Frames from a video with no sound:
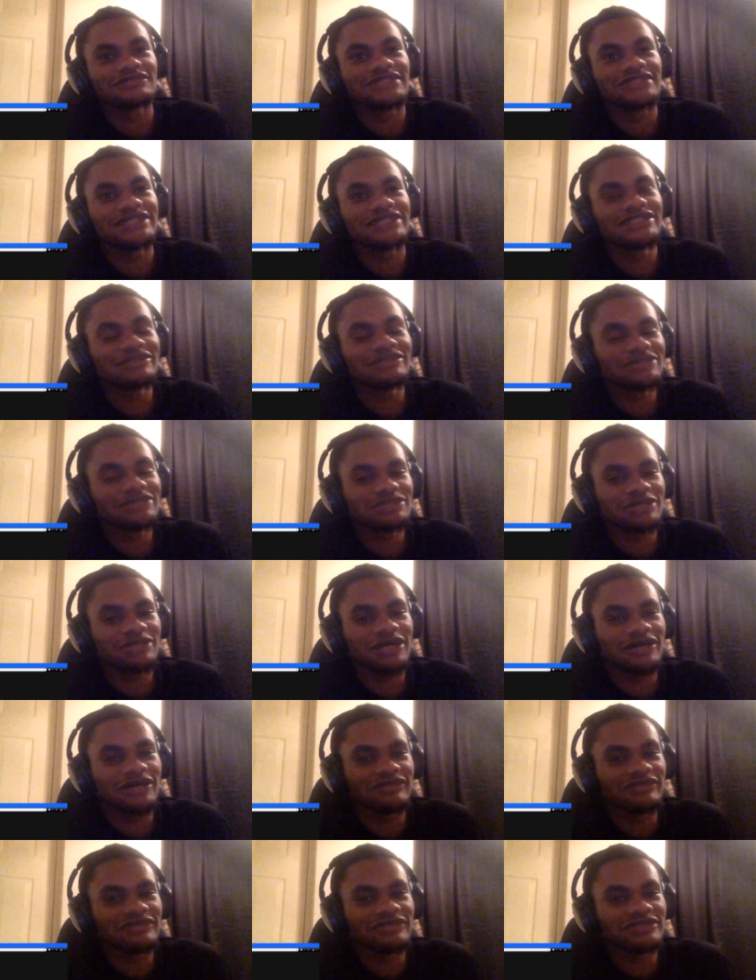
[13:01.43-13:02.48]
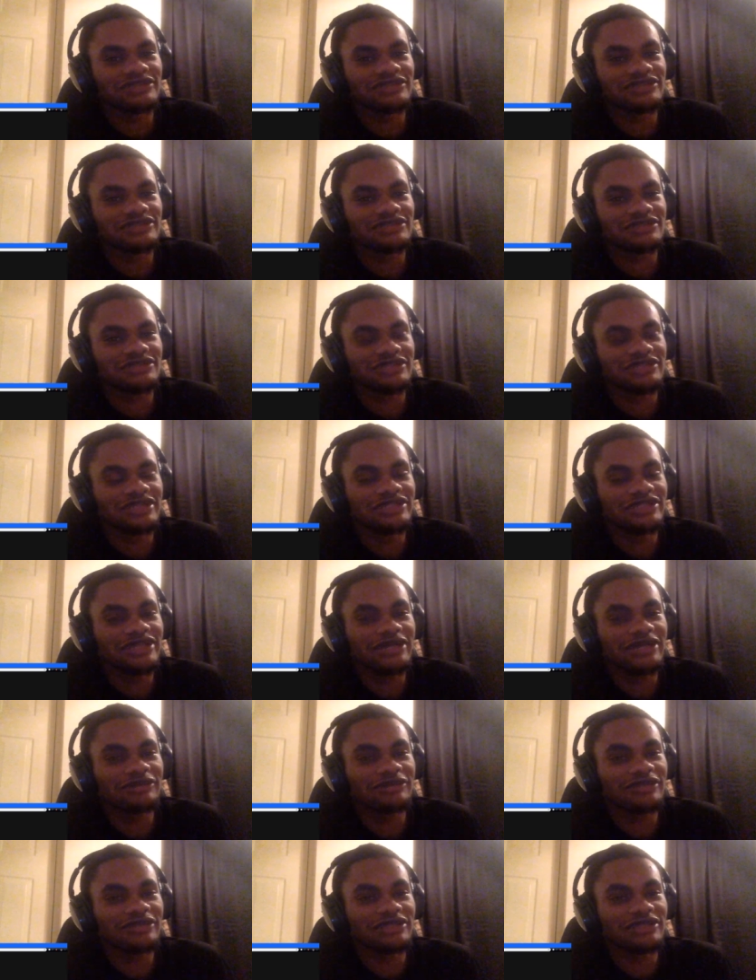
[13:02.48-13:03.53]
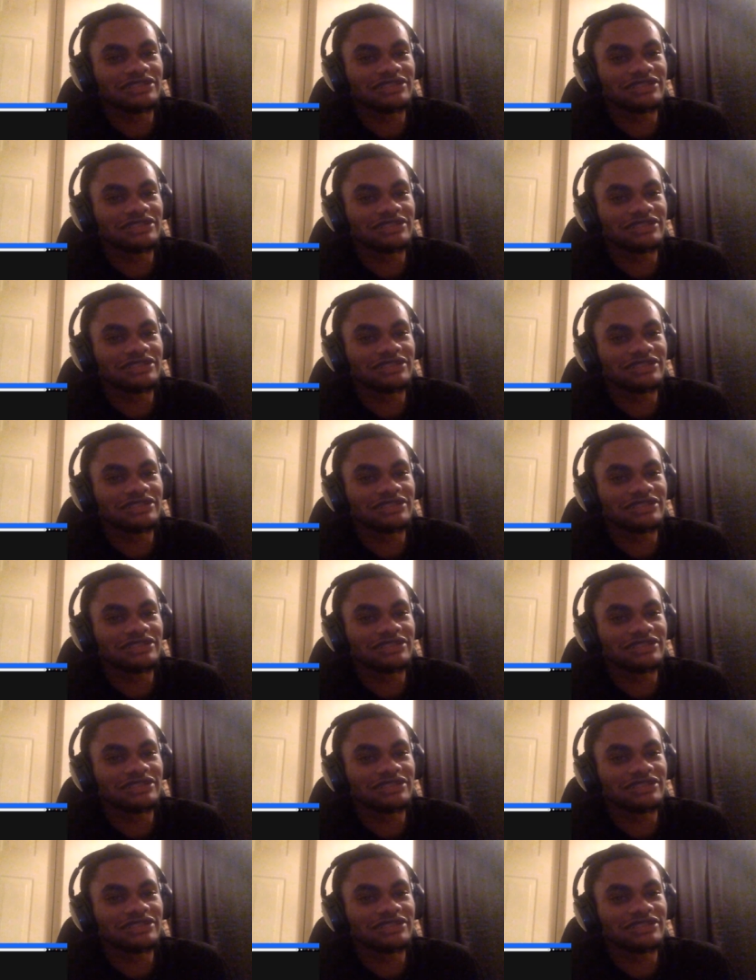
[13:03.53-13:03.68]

it's going to be some conflicts because they handle things